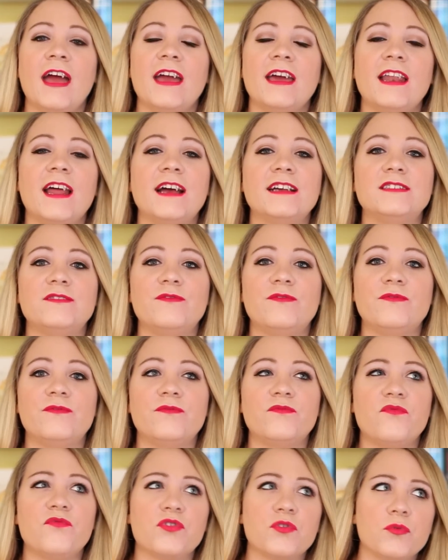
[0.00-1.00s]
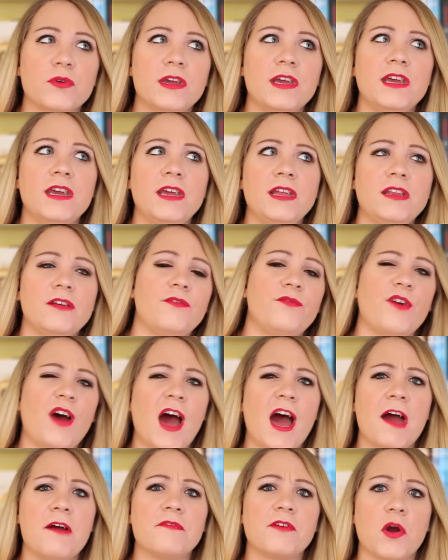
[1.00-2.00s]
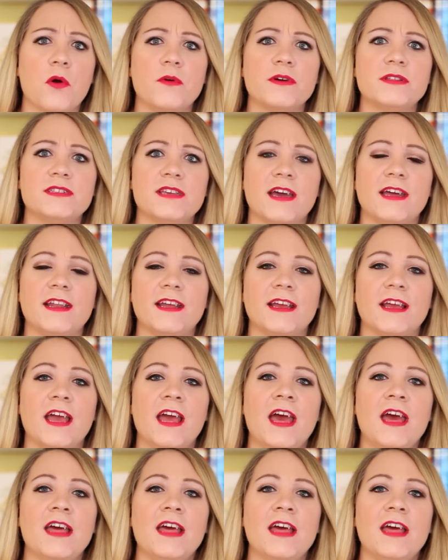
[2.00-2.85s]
and has 3 to 5 coinciding